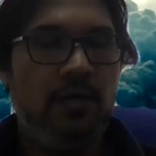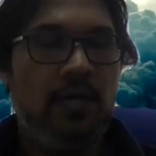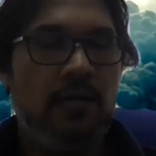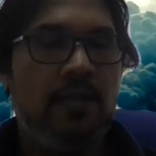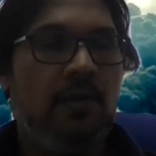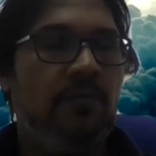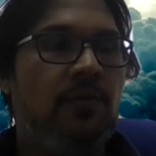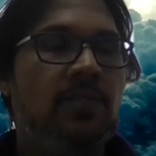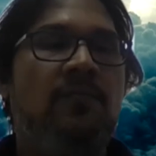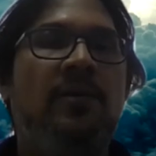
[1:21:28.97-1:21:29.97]
And then, of
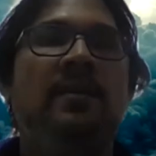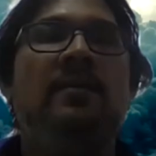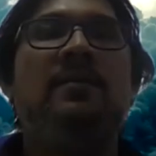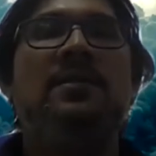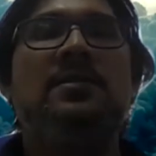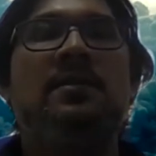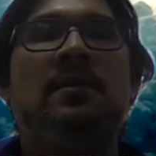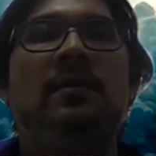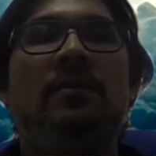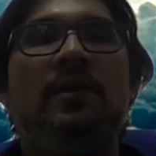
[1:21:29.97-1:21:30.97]
course, if you are
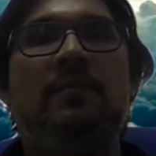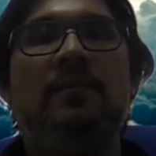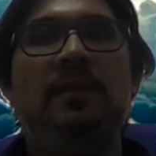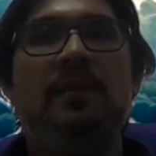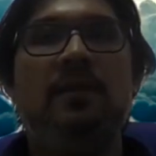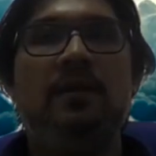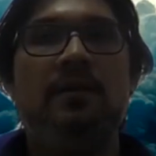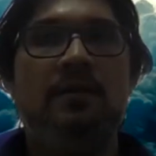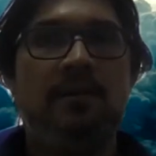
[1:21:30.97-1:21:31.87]
interested, uh, you can build uh,